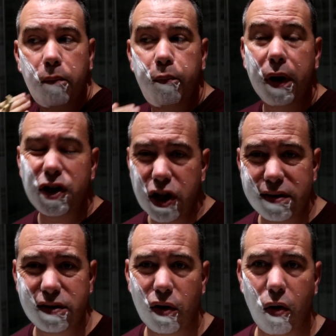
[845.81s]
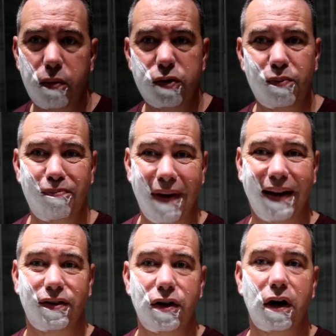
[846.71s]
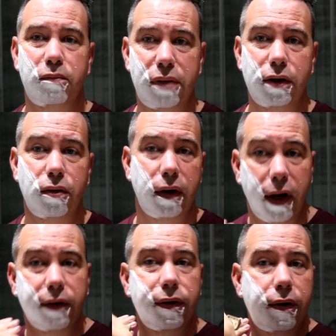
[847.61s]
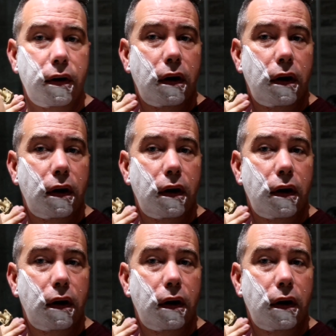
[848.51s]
budget soaps might not be doing it.